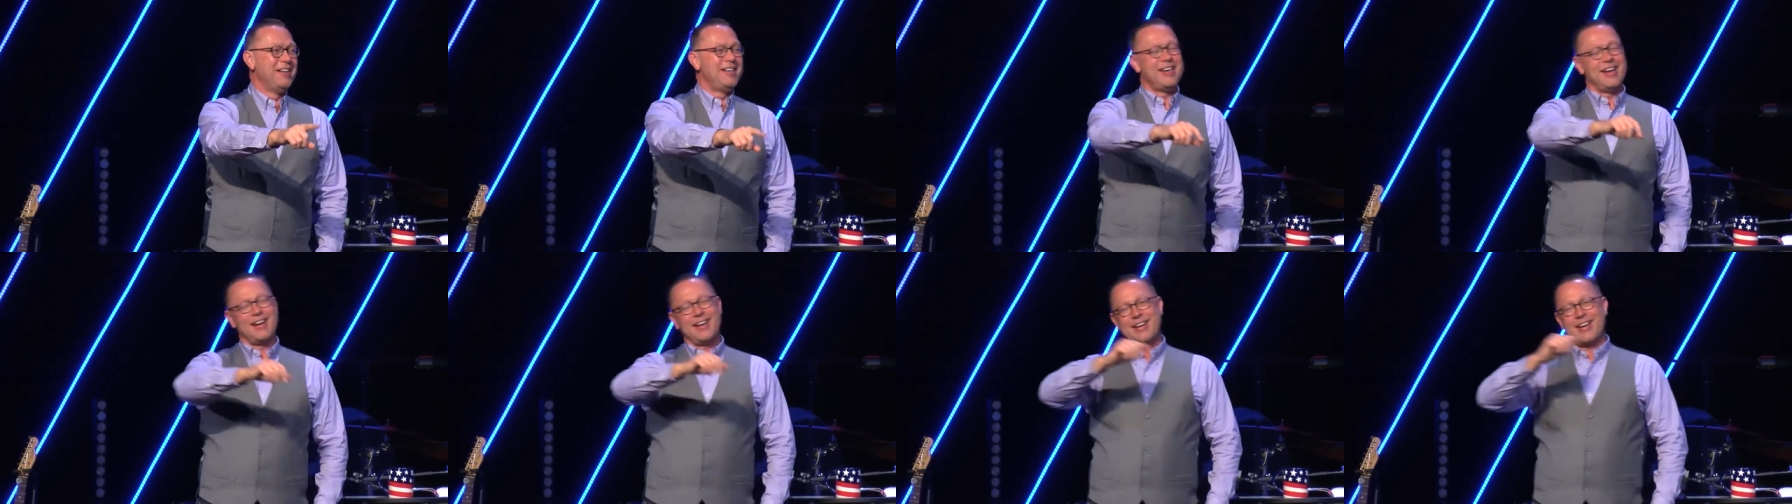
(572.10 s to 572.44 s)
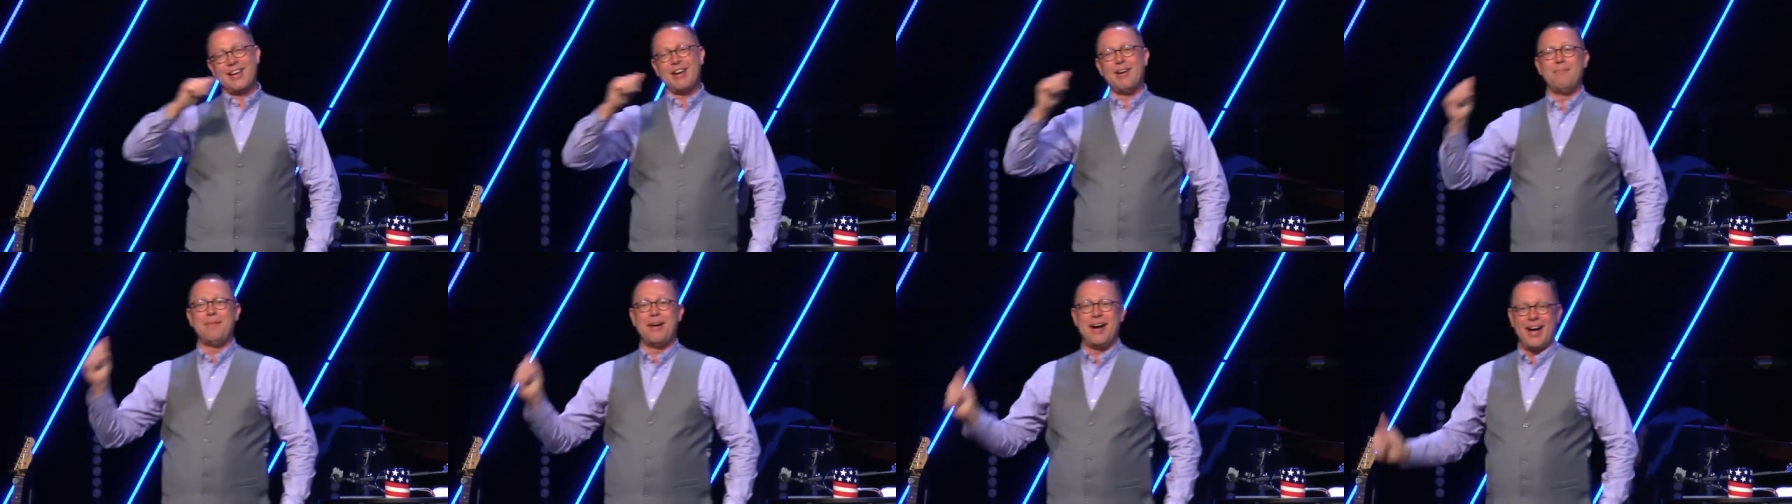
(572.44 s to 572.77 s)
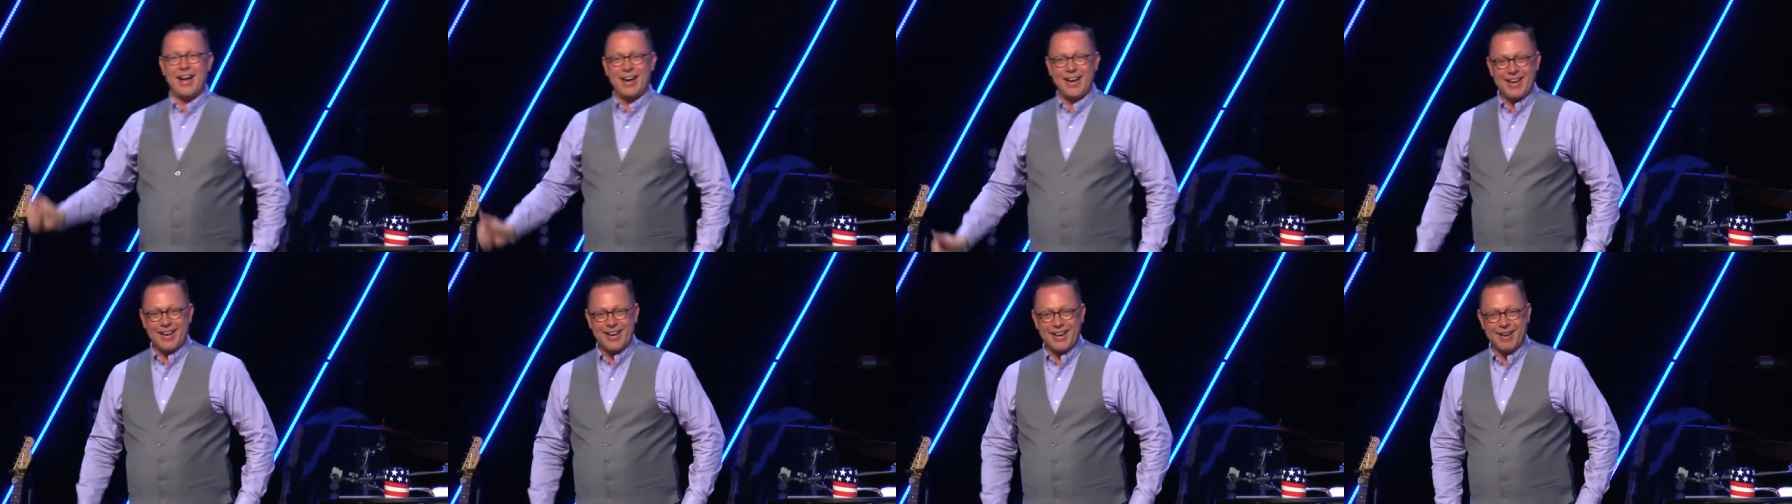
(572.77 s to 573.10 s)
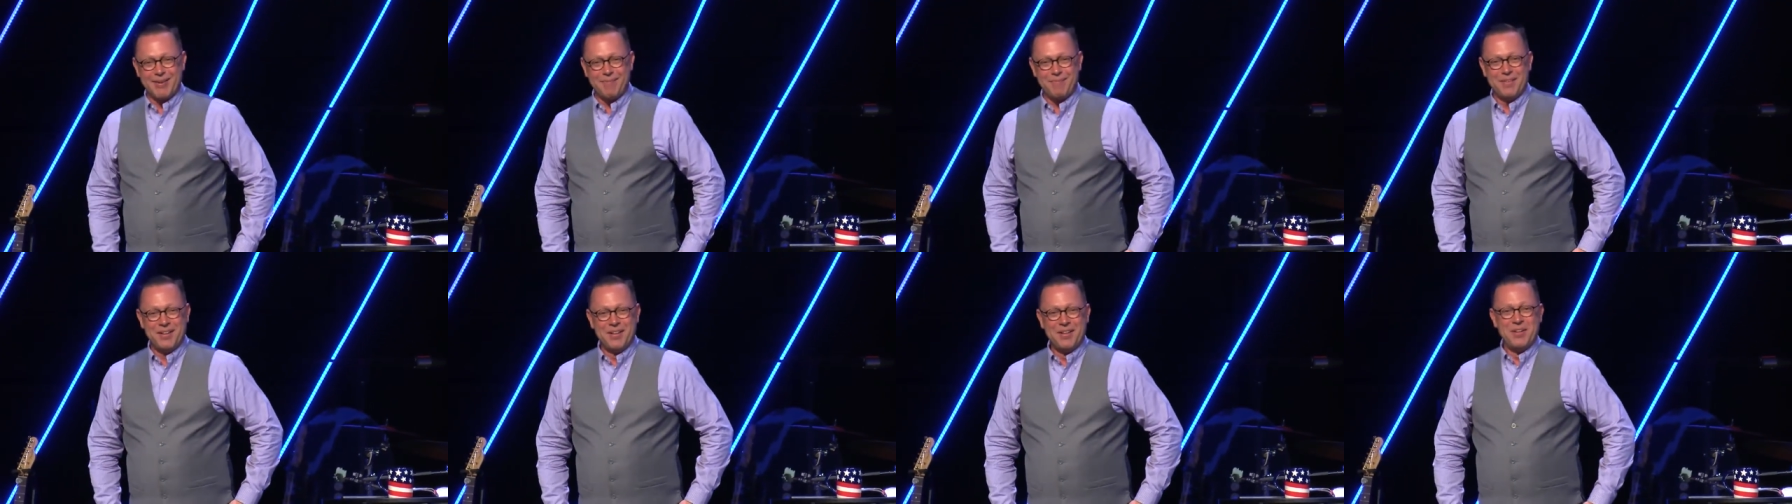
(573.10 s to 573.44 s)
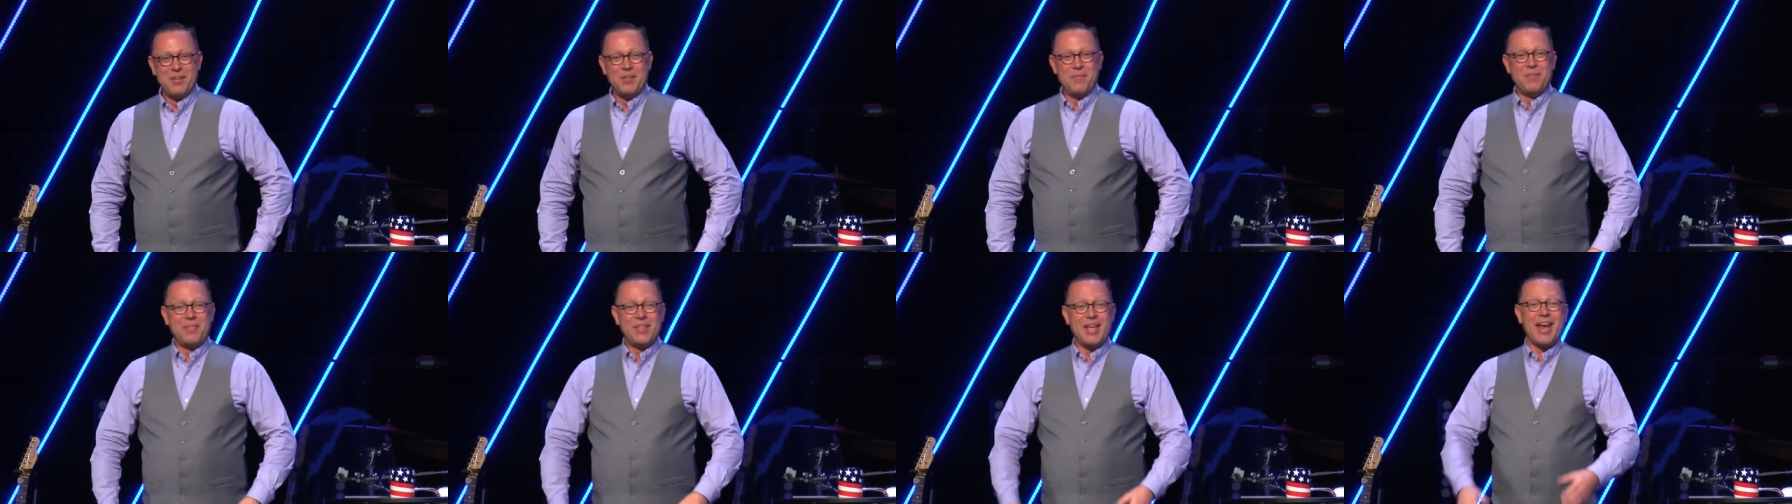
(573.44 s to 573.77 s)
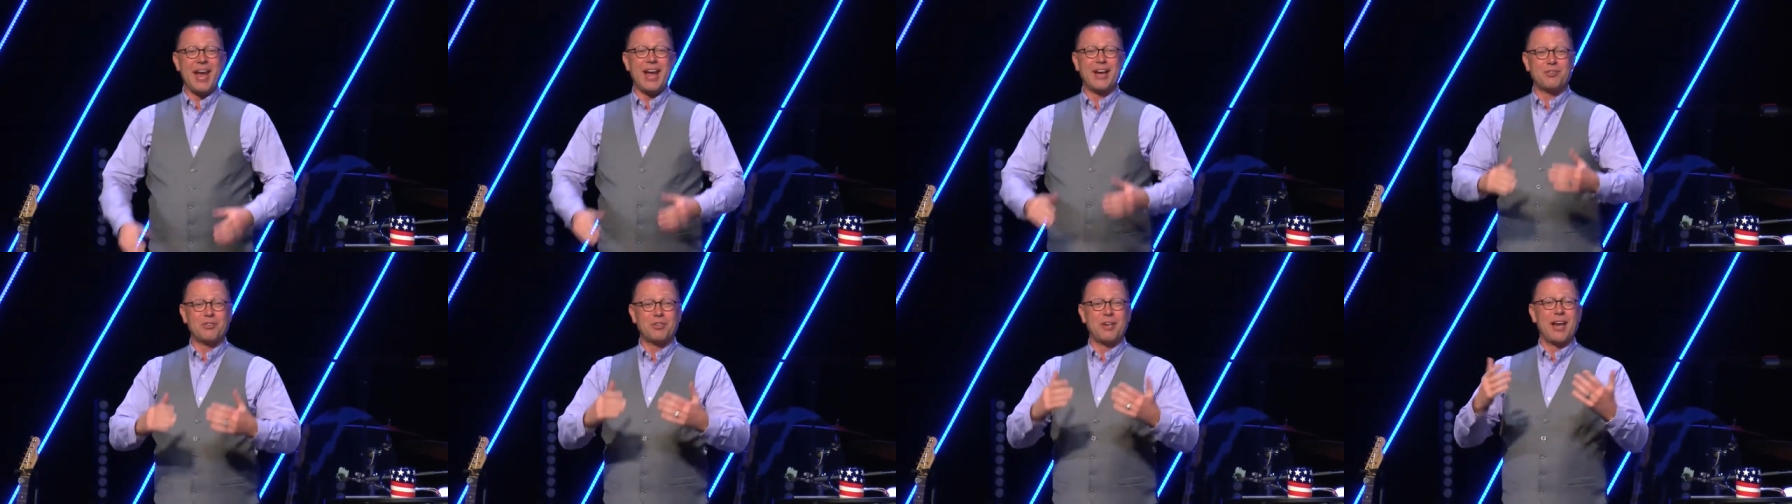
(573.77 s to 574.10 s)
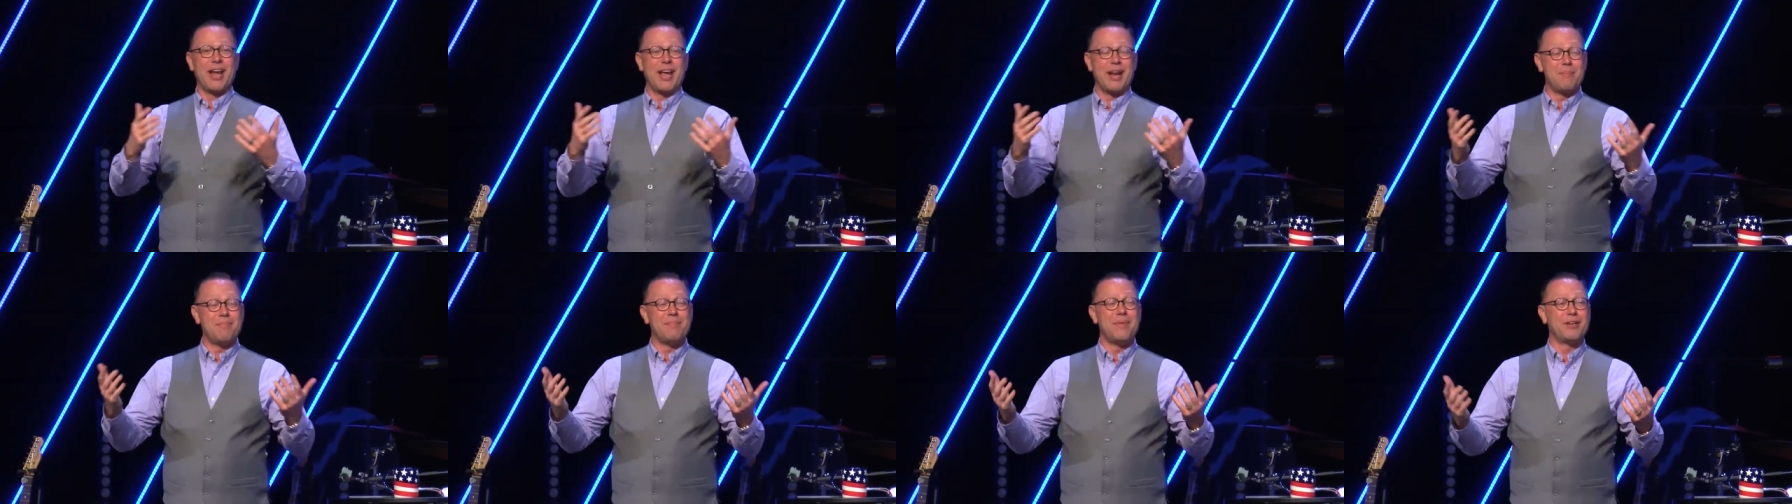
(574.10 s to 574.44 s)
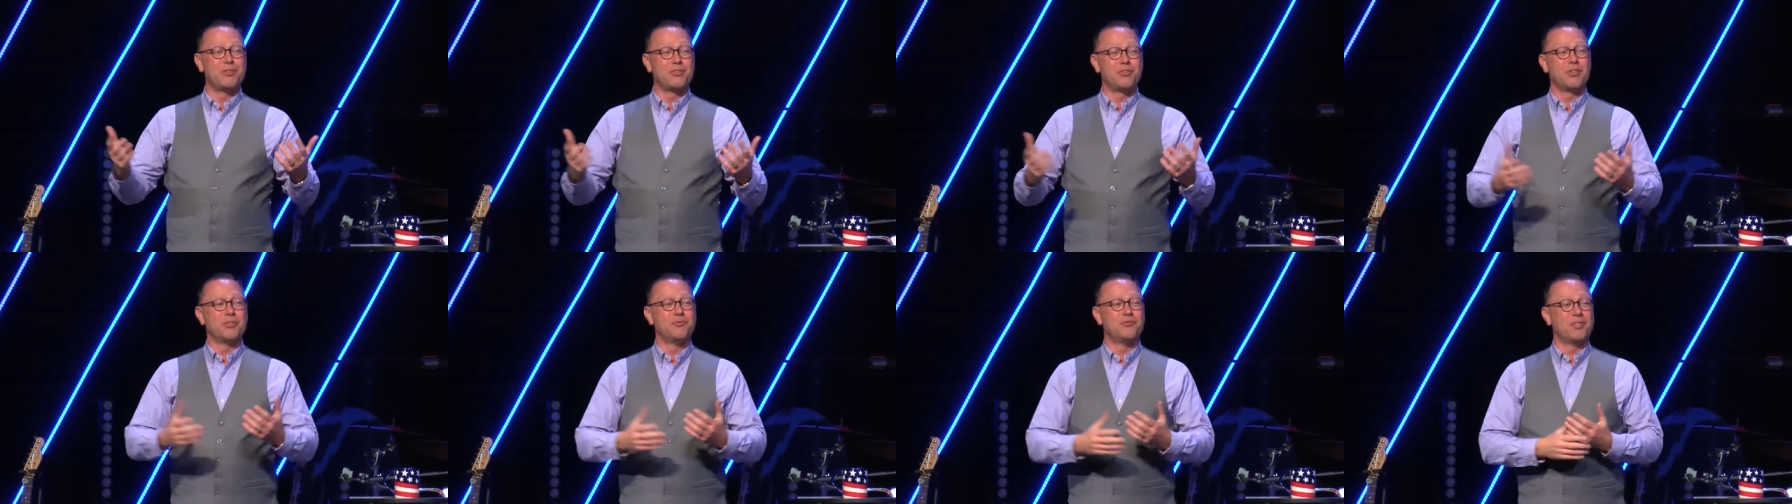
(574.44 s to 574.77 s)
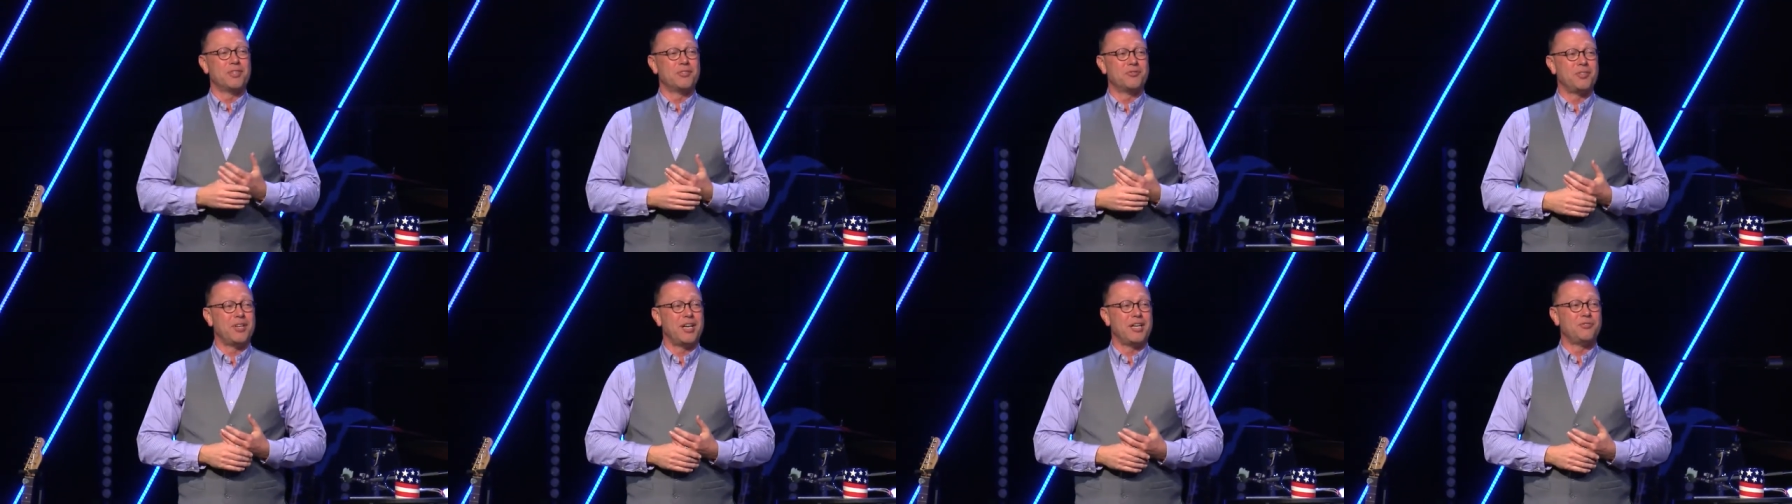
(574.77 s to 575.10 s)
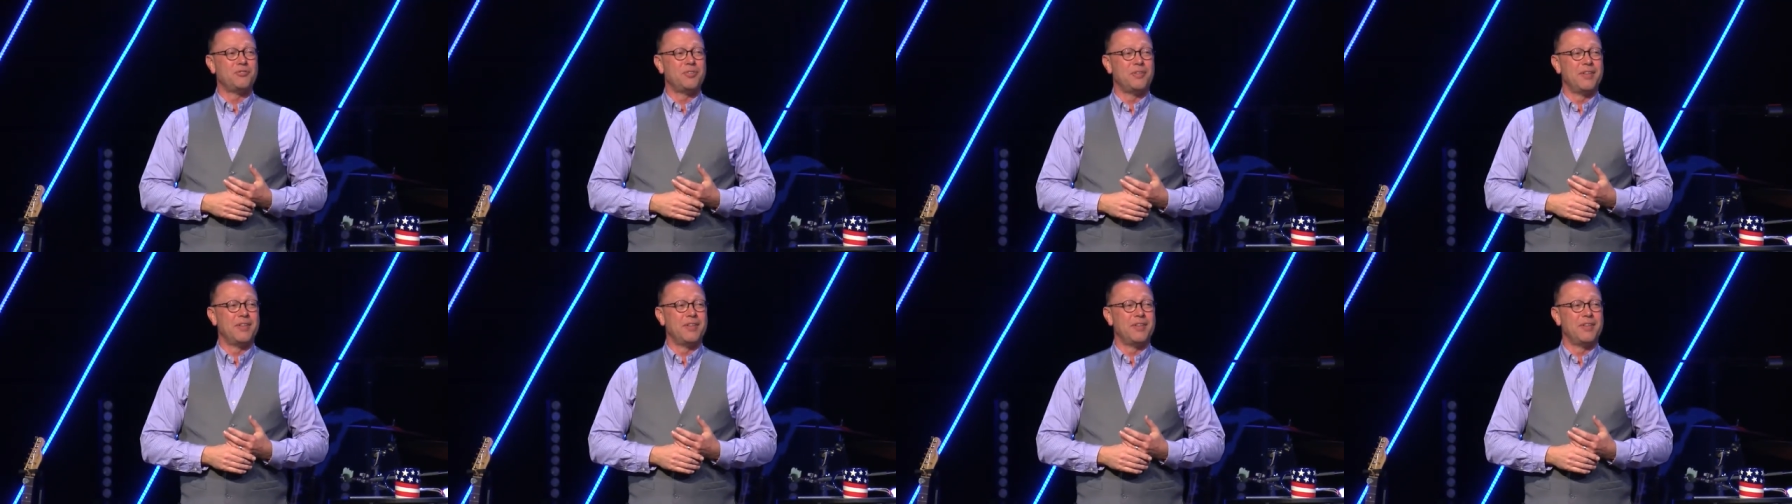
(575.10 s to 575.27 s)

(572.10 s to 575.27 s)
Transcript: to come out of him. They actually had a measure of success.